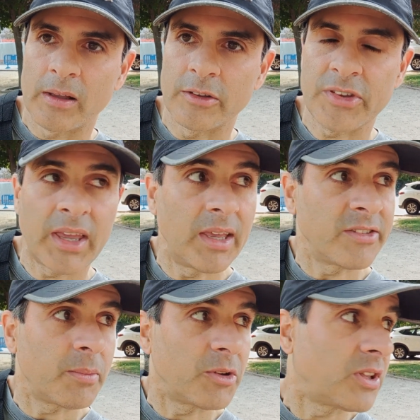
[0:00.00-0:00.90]
You see,
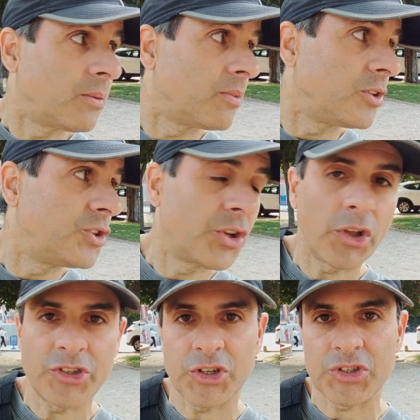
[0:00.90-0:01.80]
here's the beauty: you're
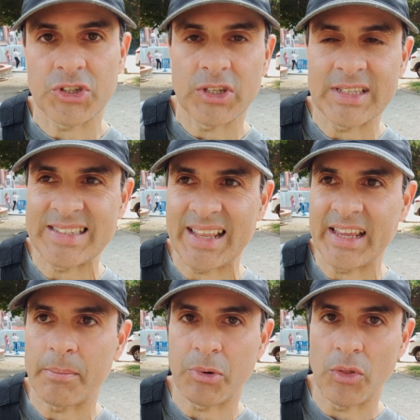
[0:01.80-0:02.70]
not just
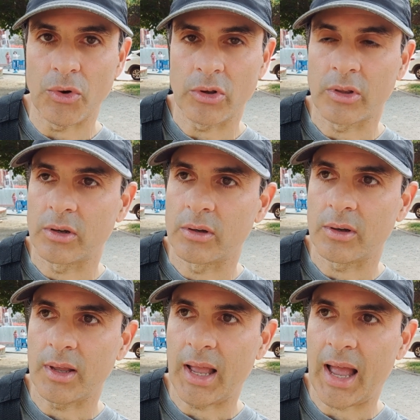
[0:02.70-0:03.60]
selling a product,
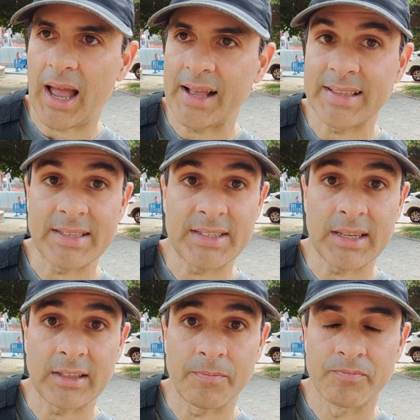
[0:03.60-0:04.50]
and that's
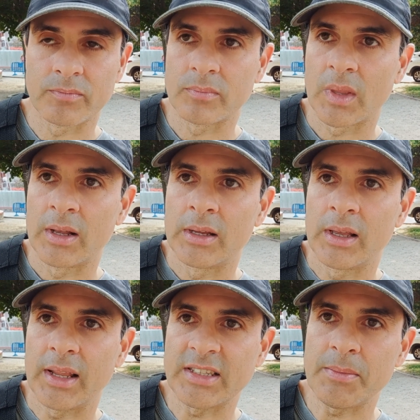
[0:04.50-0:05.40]
it.
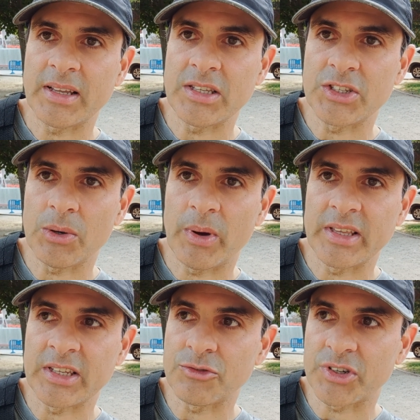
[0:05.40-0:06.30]
Let's imagine
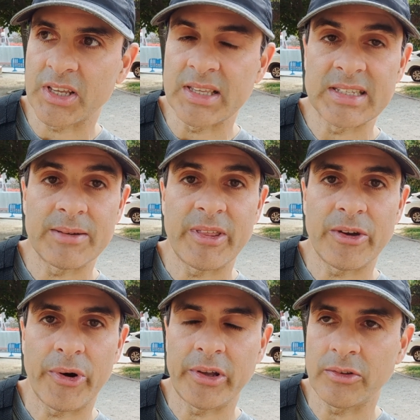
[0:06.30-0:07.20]
someone is interested in
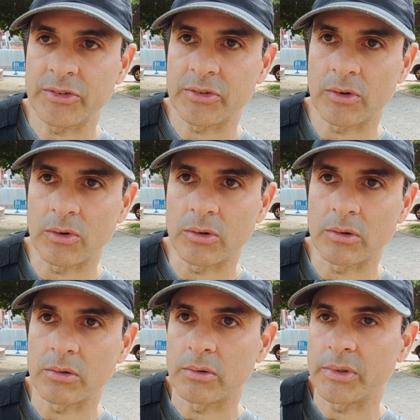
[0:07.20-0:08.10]
CBD oils
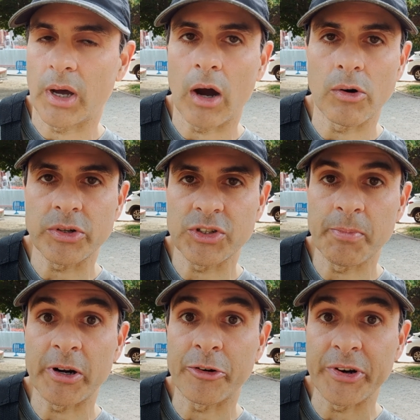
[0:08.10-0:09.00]
or or
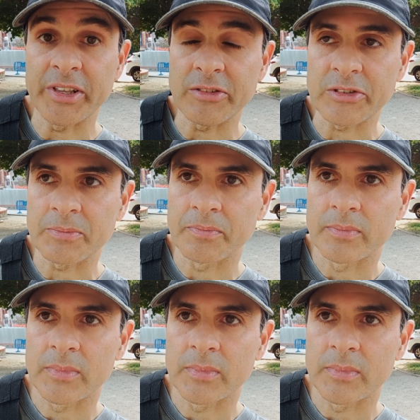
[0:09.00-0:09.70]
super greens.